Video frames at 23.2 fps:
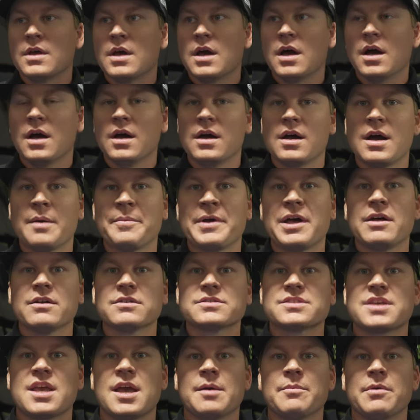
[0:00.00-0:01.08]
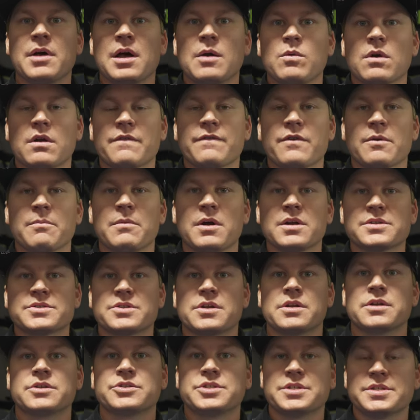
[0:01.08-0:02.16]
I'm Alex Campbell. I work for
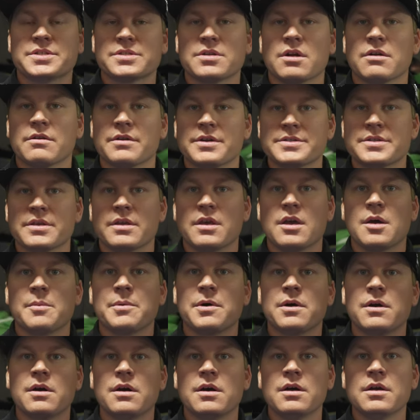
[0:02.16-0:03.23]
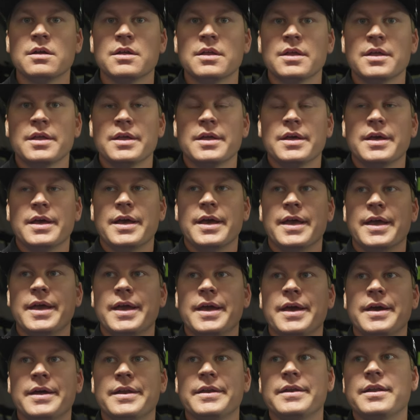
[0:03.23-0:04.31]
Monster Energy Star Racing Yamaha,
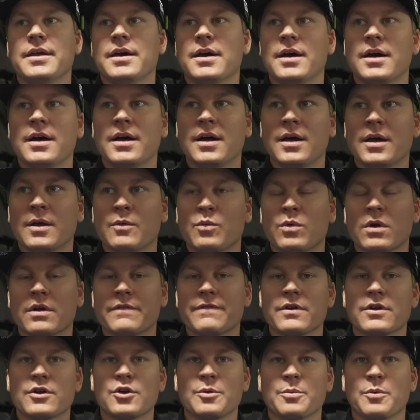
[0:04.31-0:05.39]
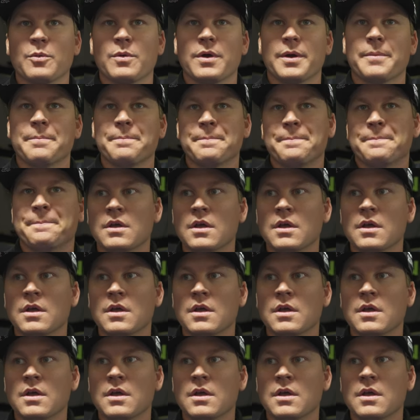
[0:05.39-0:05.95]
and I work for Cooper Webb.